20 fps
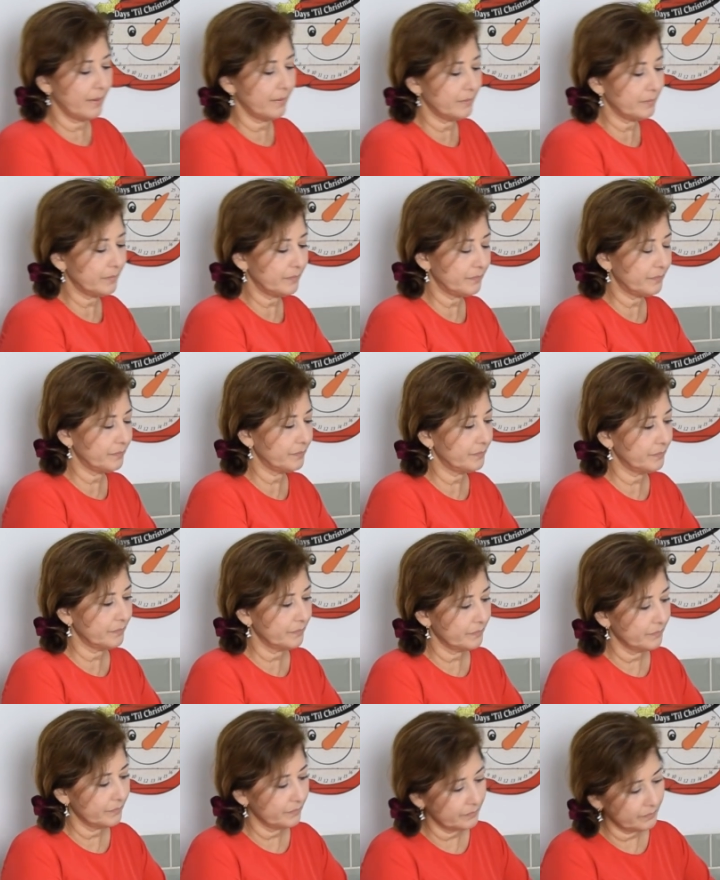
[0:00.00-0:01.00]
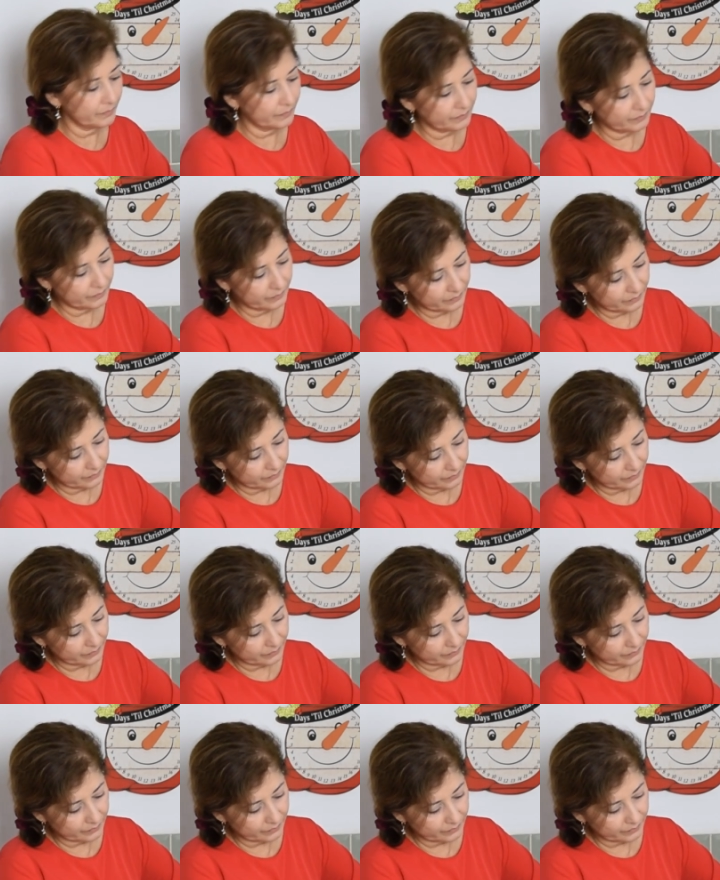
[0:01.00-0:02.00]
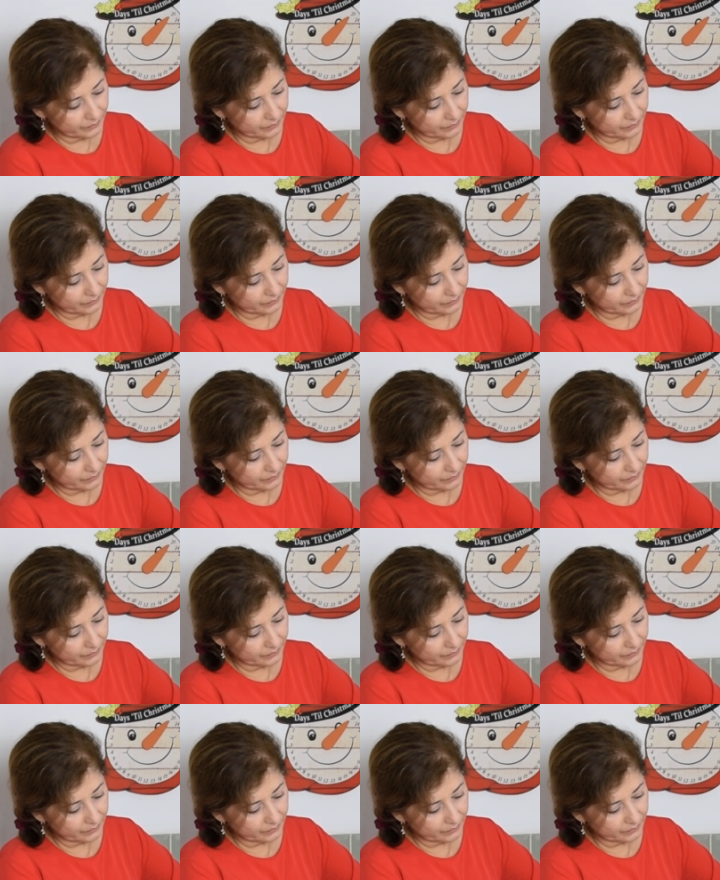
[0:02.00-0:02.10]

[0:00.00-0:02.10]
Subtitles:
Nothing is said.